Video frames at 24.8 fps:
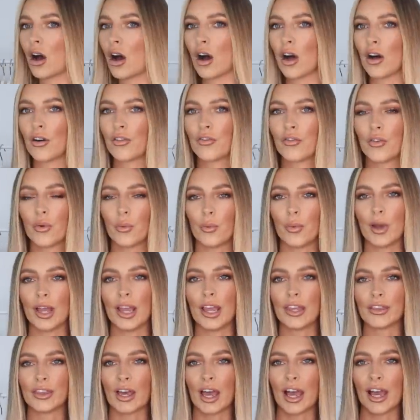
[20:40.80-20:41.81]
off
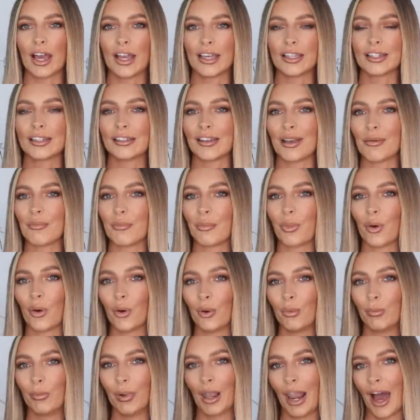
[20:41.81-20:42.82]
with a
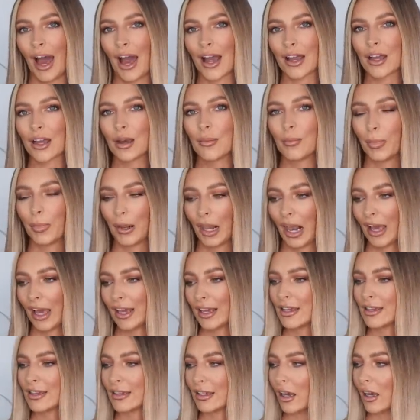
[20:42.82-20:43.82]
simple black
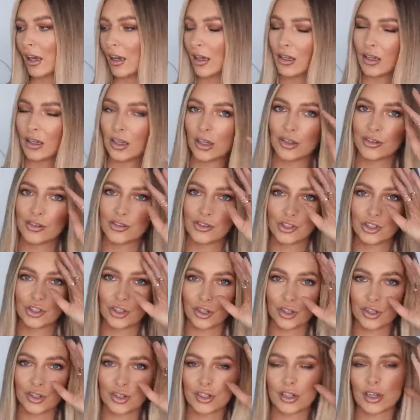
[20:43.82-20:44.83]
blazer.
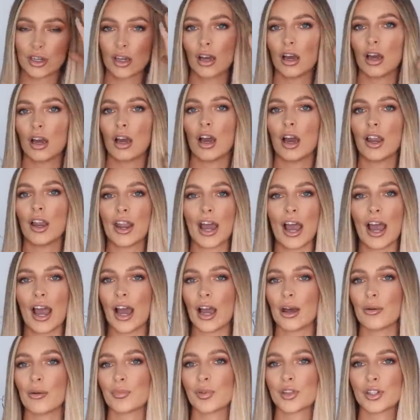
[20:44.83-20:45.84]
Just an
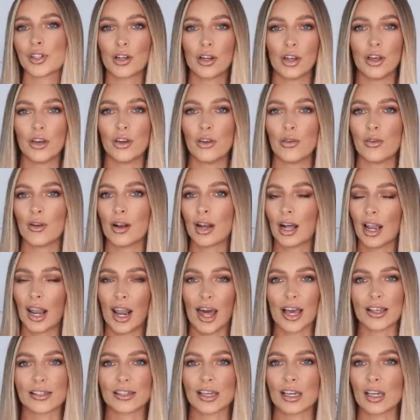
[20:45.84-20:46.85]
absolute
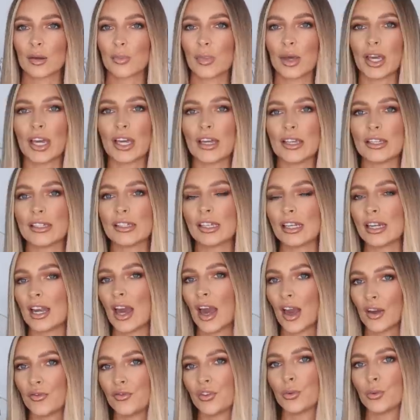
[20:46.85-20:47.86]
classic piece
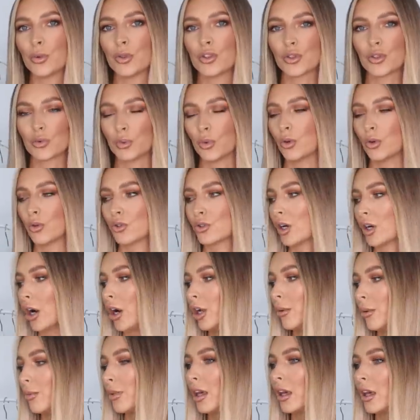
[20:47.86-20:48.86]
in everyone's
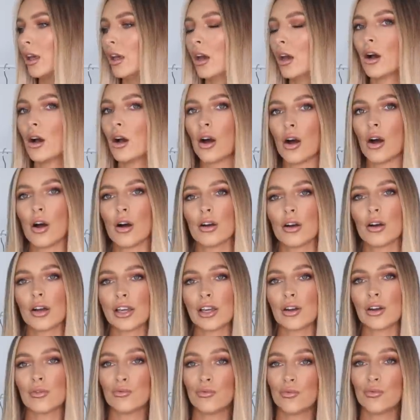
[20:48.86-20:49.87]
wardrobe.
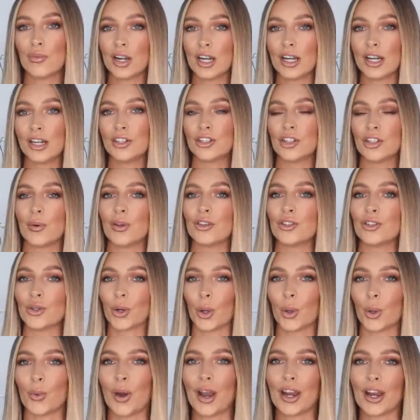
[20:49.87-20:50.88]
I really do
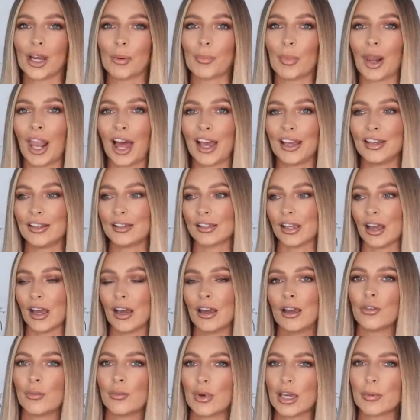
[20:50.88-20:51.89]
enjoy wearing a
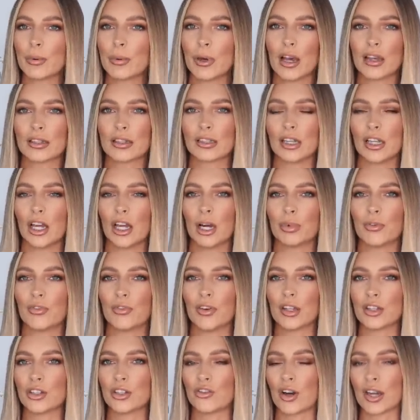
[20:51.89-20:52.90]
blazer. For me personally, I
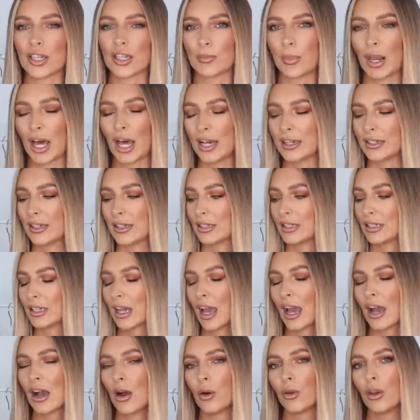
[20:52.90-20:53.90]
prefer to dress blazers
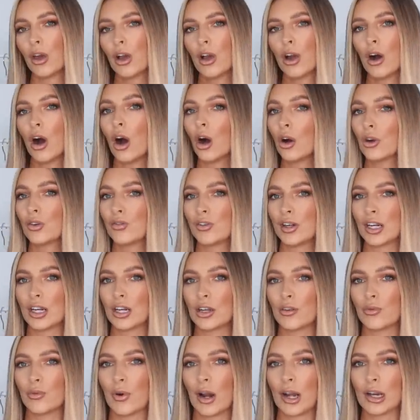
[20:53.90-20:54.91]
down. I really
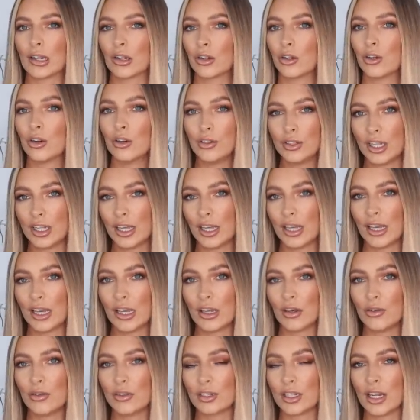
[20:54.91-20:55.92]
love wearing a
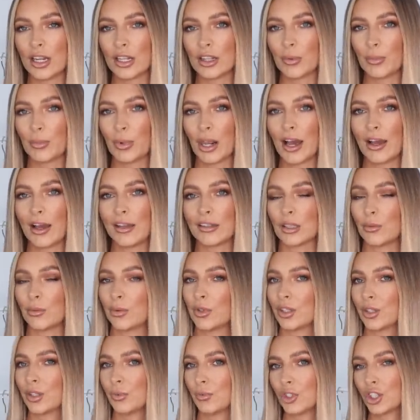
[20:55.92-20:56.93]
hoodie underneath a blazer
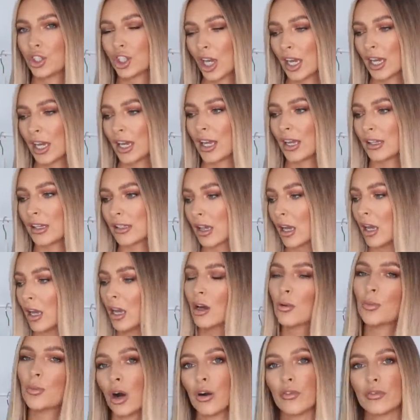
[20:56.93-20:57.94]
with some jeans,
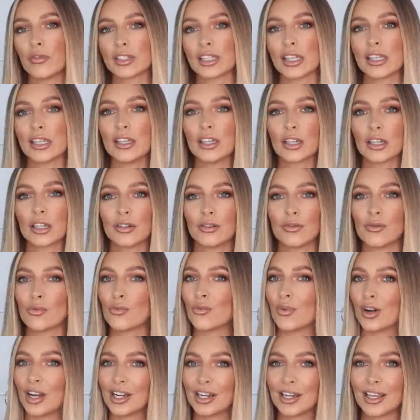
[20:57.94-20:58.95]
but obviously you
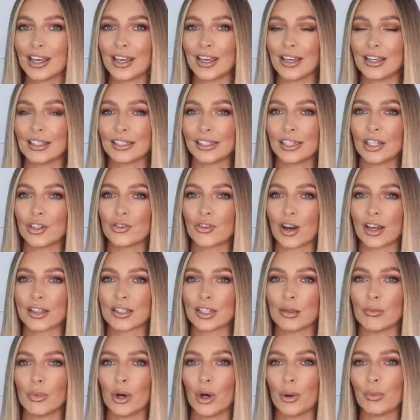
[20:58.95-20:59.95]
can really easily dress them